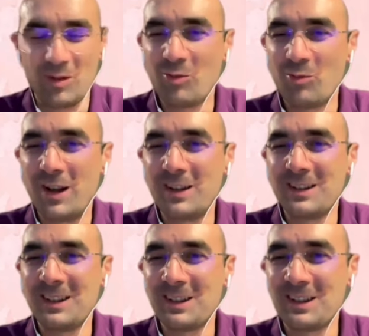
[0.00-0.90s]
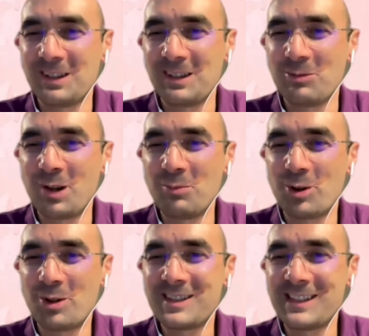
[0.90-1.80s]
One
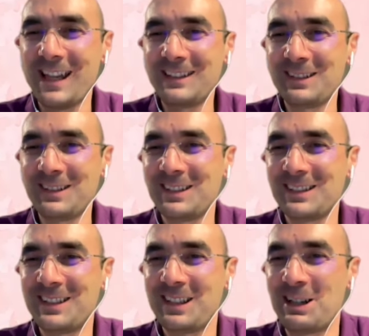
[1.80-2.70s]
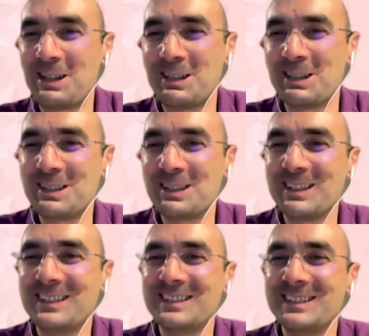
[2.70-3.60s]
more set. They
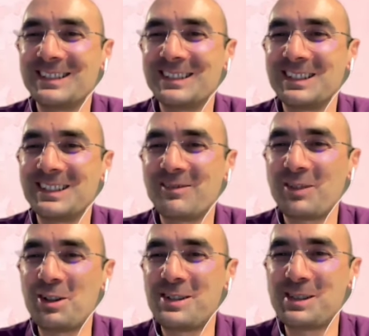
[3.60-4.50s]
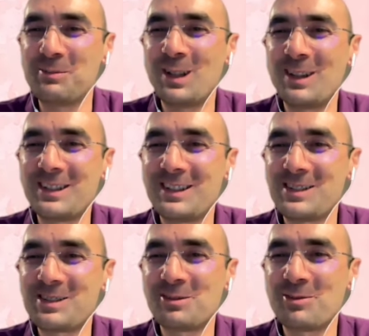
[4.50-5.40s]
are very similar, these two